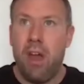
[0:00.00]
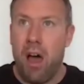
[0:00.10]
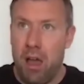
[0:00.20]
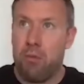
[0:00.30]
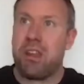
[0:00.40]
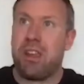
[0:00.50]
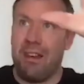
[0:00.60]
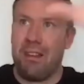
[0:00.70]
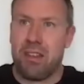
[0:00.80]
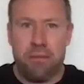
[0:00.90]
I want to get
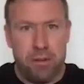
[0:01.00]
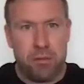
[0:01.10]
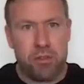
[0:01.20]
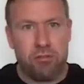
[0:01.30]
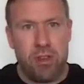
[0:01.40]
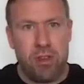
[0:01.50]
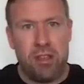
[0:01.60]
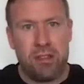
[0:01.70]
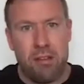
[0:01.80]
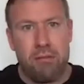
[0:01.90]
this stuff on
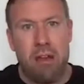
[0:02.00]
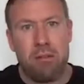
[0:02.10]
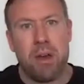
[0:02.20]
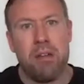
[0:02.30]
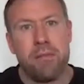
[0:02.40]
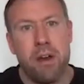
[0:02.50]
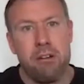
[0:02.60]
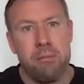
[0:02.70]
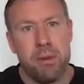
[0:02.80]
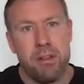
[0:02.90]
screens around my
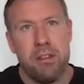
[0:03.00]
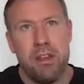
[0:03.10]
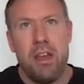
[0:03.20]
environment.